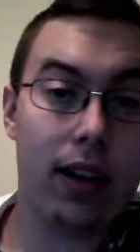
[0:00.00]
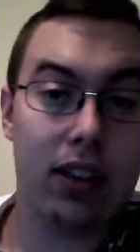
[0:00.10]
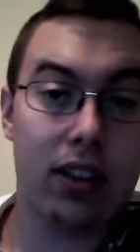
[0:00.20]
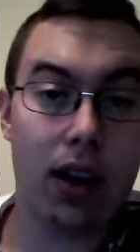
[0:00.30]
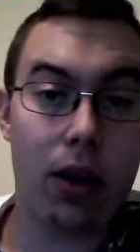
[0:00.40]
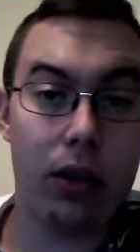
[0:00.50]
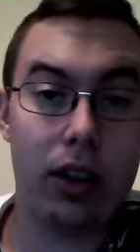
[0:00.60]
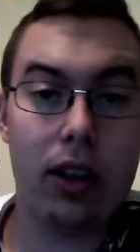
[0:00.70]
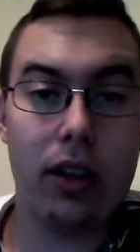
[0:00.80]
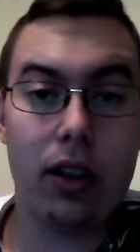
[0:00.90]
actually got really
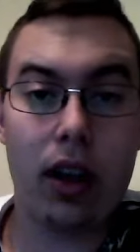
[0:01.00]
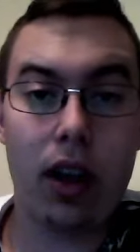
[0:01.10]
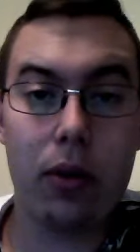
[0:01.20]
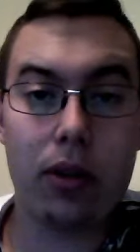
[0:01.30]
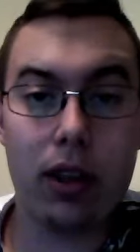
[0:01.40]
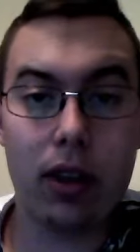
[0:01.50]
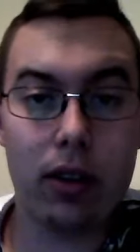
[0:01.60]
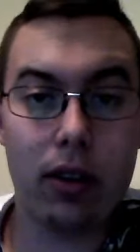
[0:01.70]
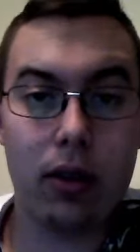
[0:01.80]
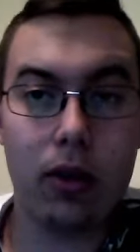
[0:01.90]
into that. I was
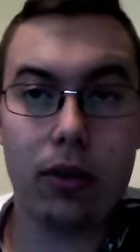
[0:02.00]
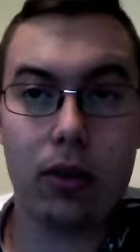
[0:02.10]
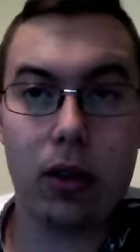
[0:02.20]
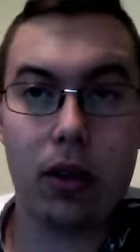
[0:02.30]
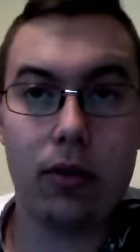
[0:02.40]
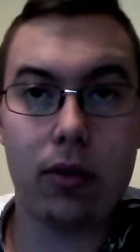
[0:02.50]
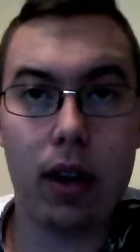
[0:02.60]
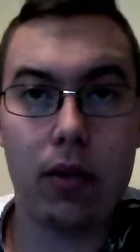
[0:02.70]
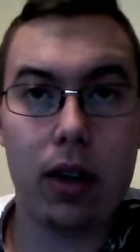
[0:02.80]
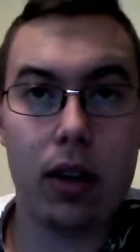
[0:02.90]
addicted to it for about
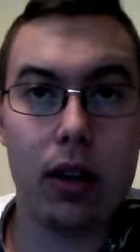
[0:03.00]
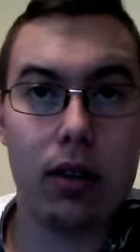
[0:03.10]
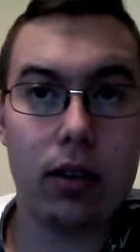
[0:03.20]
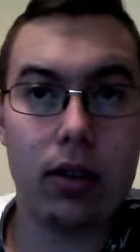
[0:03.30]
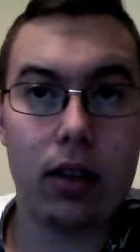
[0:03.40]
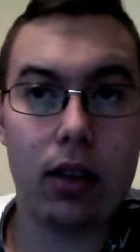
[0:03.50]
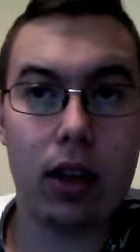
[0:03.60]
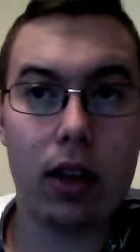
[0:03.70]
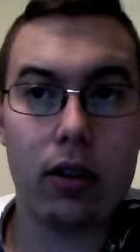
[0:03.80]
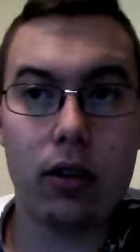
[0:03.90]
five days, and then
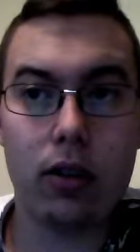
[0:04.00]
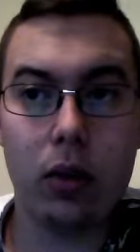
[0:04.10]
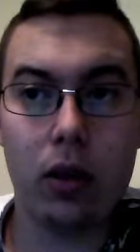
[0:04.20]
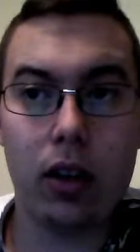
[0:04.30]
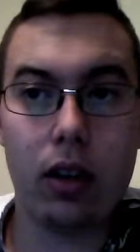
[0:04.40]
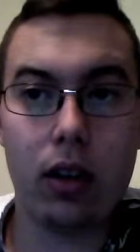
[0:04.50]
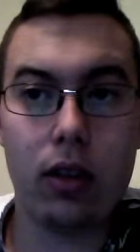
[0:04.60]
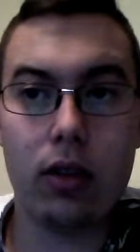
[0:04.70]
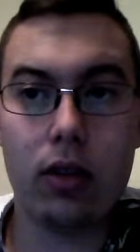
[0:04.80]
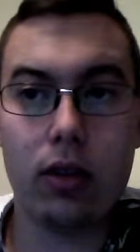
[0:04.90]
I just quit
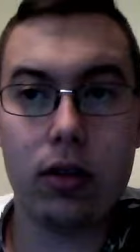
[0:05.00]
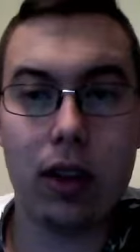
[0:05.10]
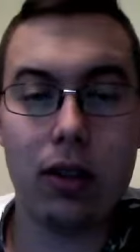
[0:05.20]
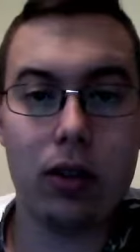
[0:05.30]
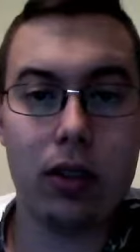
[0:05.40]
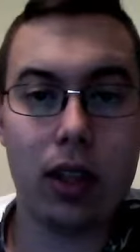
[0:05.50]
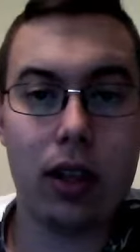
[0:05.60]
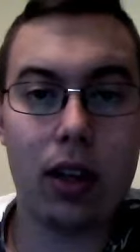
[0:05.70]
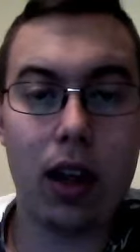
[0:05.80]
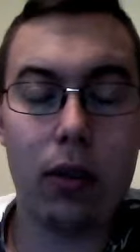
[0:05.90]
because I don't stay
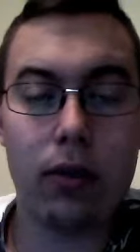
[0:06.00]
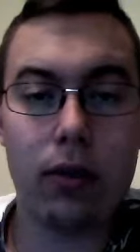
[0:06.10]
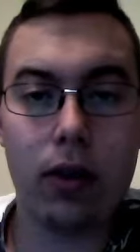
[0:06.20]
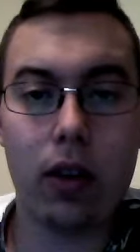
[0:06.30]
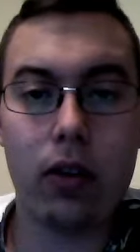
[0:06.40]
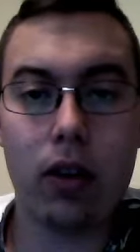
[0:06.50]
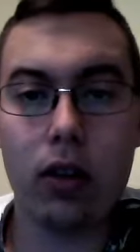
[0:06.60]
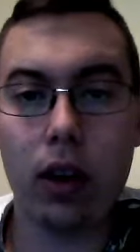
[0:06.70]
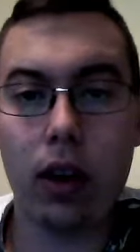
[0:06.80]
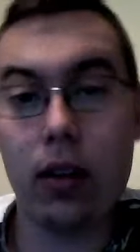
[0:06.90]
into games for very
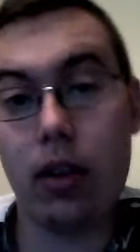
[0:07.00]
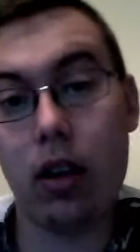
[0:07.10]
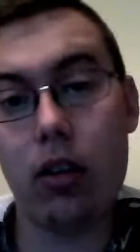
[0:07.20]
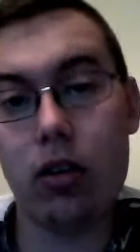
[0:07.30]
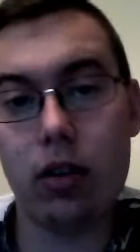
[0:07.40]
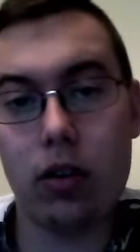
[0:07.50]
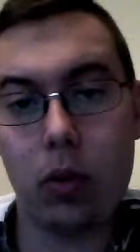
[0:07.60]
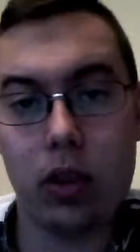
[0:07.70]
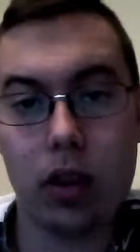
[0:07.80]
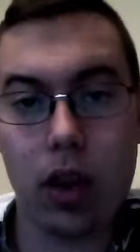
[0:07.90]
long. I, I usually
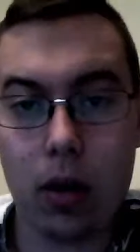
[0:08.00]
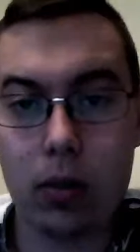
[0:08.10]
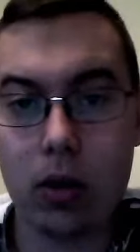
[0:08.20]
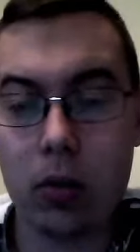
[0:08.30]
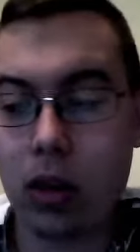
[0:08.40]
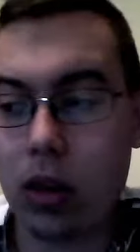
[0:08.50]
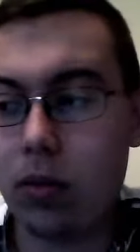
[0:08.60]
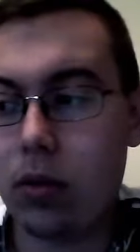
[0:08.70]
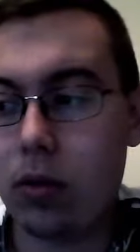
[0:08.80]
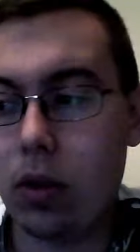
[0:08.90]
switch it up
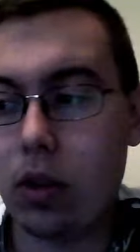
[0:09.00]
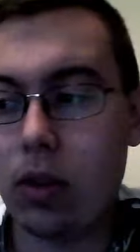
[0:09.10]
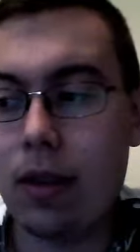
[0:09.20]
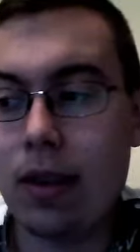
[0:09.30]
sometimes, but